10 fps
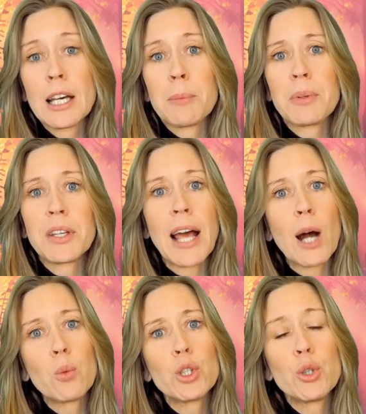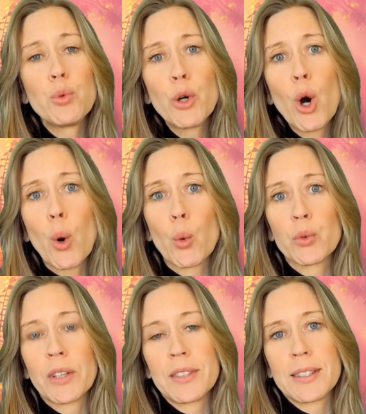But then how would you know
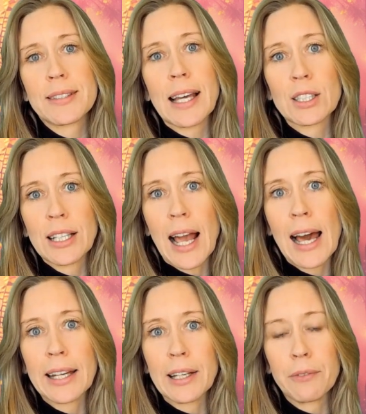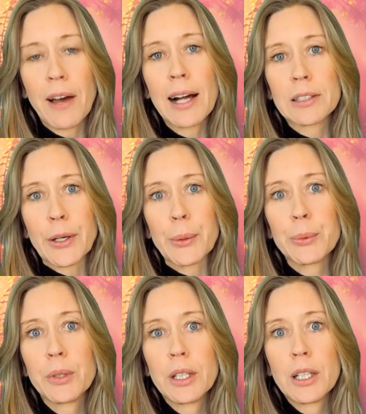that this is actually adding value?
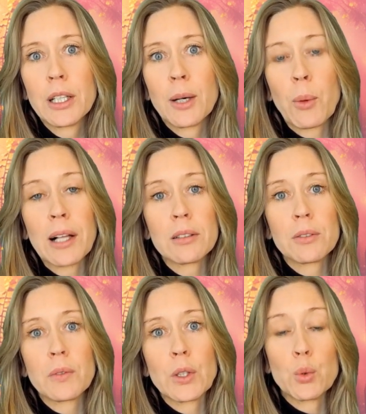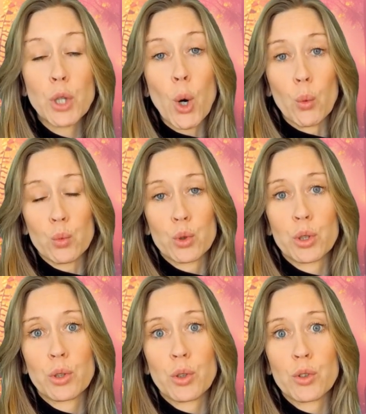Well, you don't.
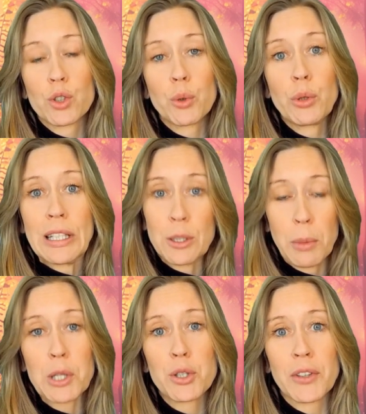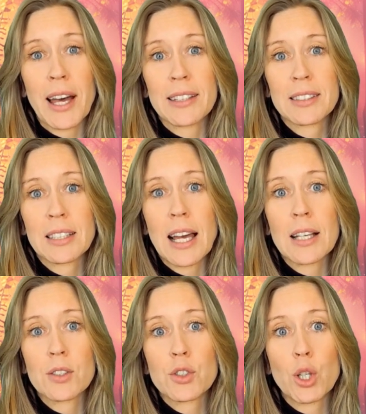So you need to measure that.
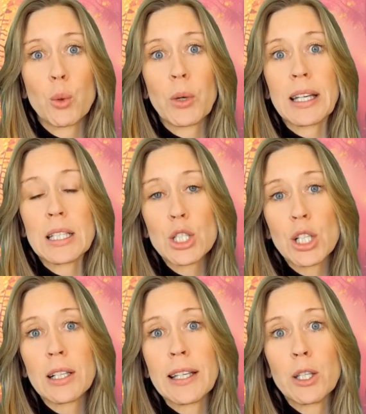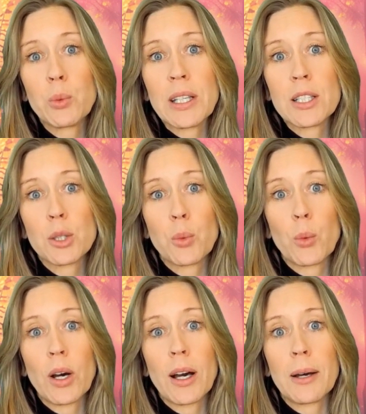So initially, you need to
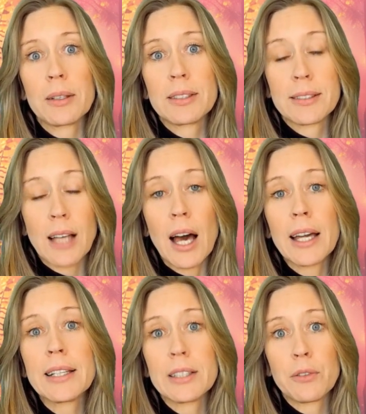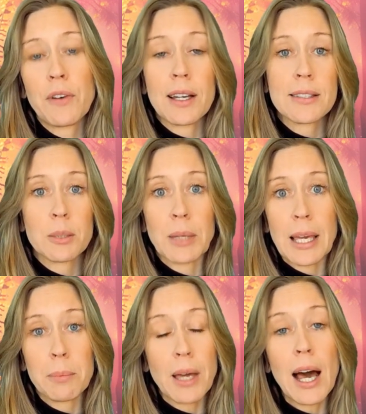decide and define some
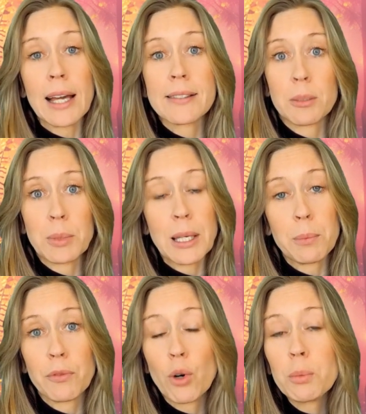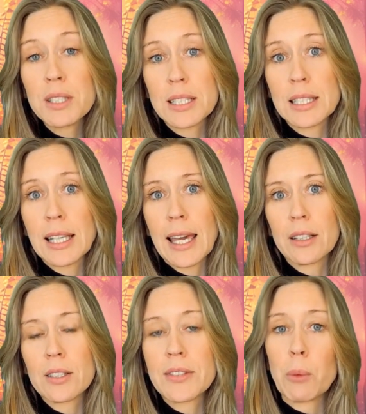KPIs, some key performance
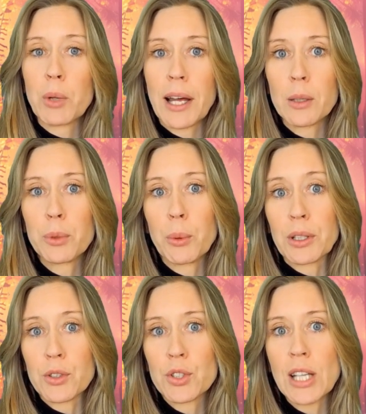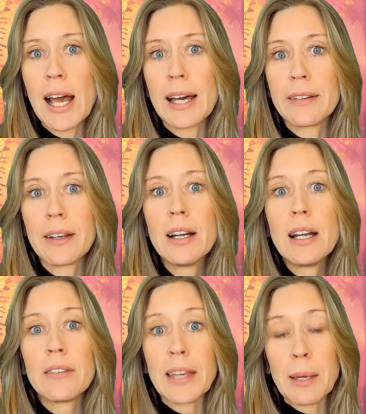indicators that would help you understand
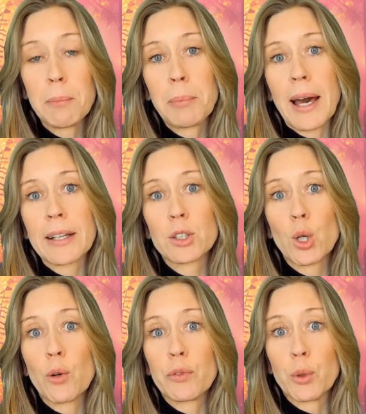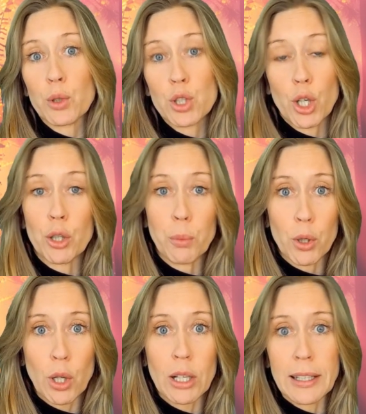the impact of your churn
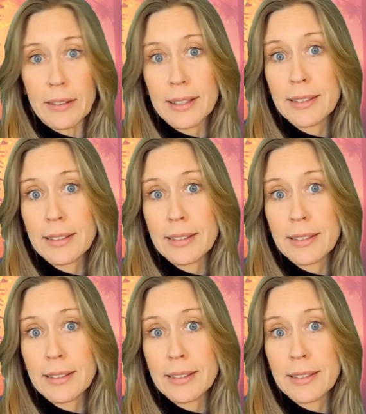model in this